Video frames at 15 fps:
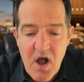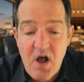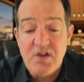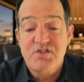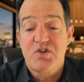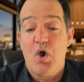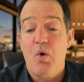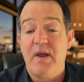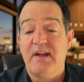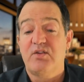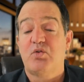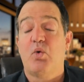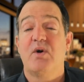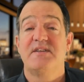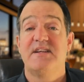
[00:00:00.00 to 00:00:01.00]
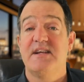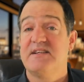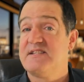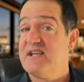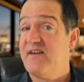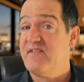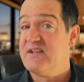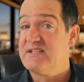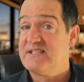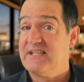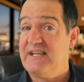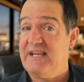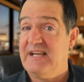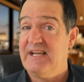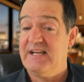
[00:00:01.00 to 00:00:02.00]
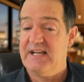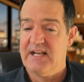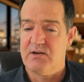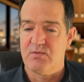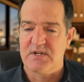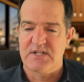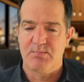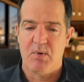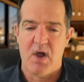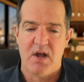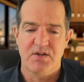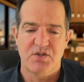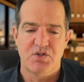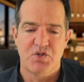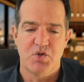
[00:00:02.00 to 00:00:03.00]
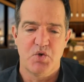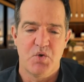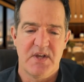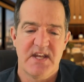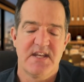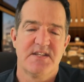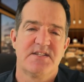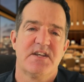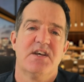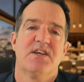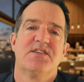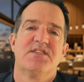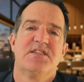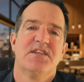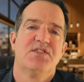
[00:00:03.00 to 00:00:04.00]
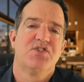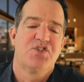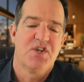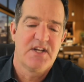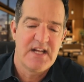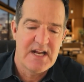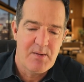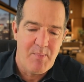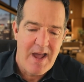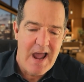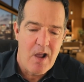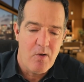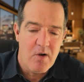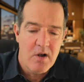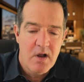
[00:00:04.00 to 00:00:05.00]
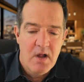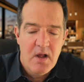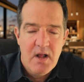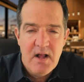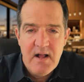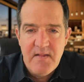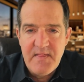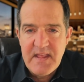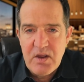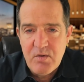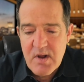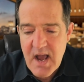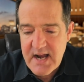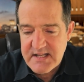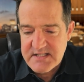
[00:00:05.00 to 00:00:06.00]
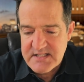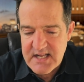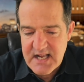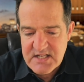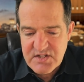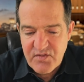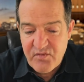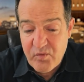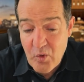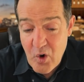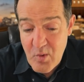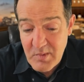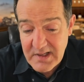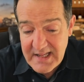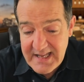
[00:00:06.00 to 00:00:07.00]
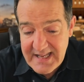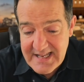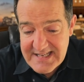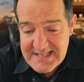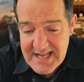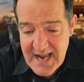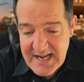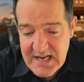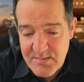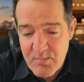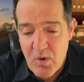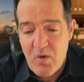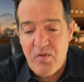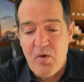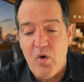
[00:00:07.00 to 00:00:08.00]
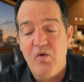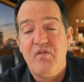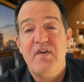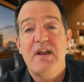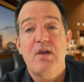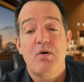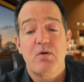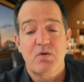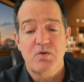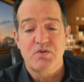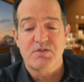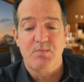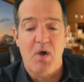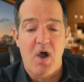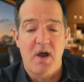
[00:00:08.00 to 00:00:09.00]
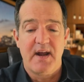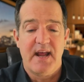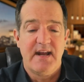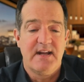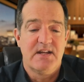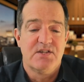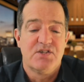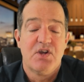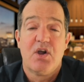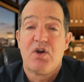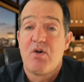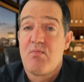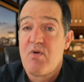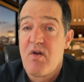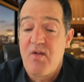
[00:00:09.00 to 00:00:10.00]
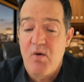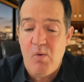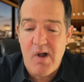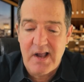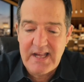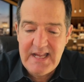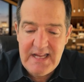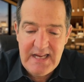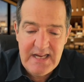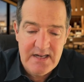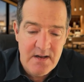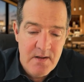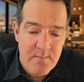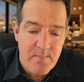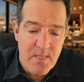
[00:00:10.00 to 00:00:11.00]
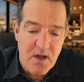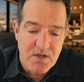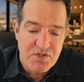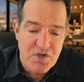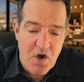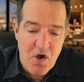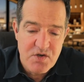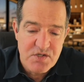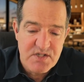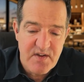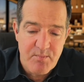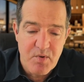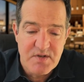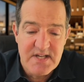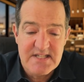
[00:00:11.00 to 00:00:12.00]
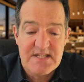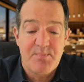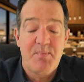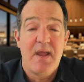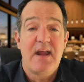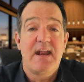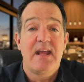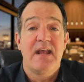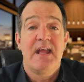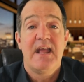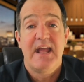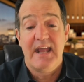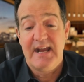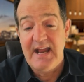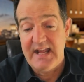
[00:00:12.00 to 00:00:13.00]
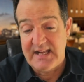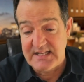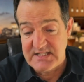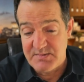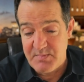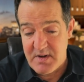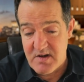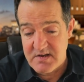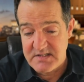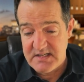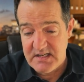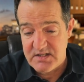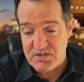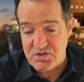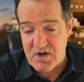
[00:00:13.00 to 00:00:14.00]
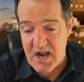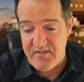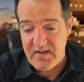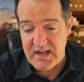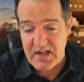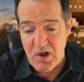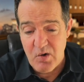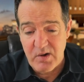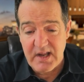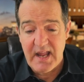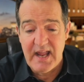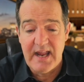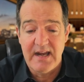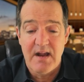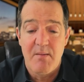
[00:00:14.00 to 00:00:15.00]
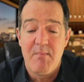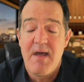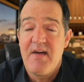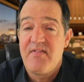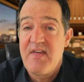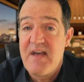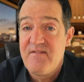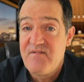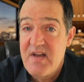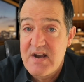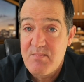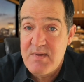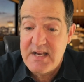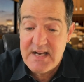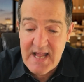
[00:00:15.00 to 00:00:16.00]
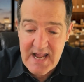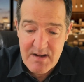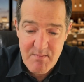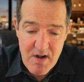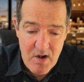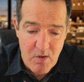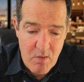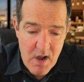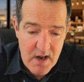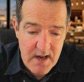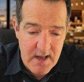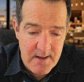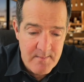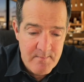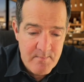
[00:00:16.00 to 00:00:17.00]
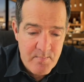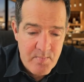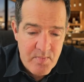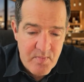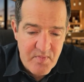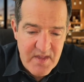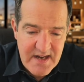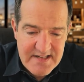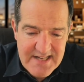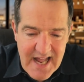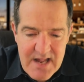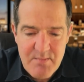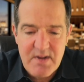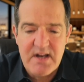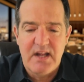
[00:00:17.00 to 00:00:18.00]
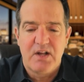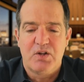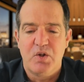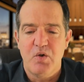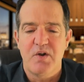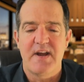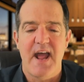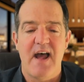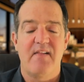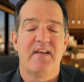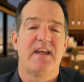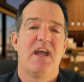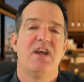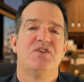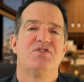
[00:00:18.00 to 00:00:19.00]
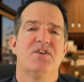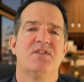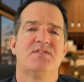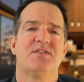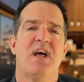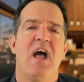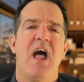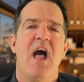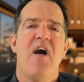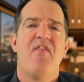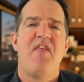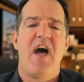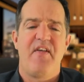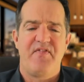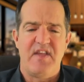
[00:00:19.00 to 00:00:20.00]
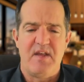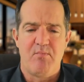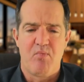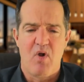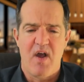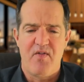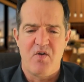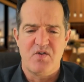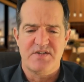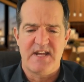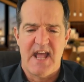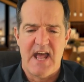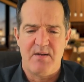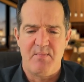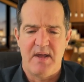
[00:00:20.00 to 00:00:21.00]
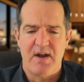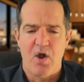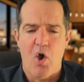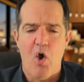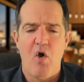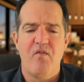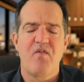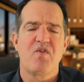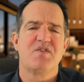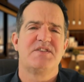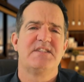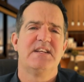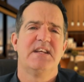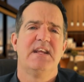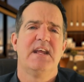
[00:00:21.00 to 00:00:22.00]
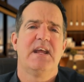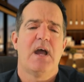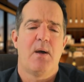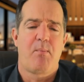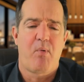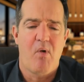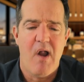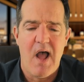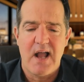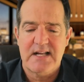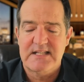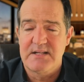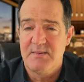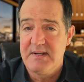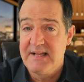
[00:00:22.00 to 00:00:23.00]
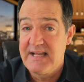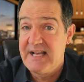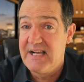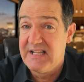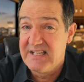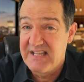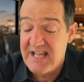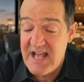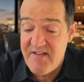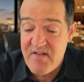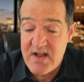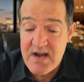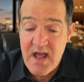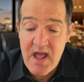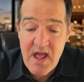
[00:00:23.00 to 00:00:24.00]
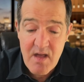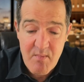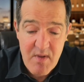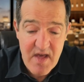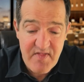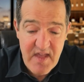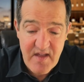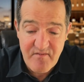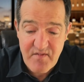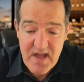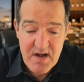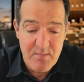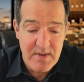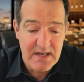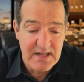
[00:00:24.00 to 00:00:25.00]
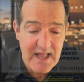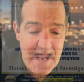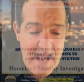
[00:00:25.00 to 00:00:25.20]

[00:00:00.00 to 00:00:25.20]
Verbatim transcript: Also, in 2017, in response to his ascension in power, the United States formally indicted both Ovidio Guzman and his younger brother Joaquin on charges of participating in a conspiracy to traffic cocaine, methamphetamine, and marijuana. The indictment included allegations that the brothers had been overseeing approximately 11 methamphetamine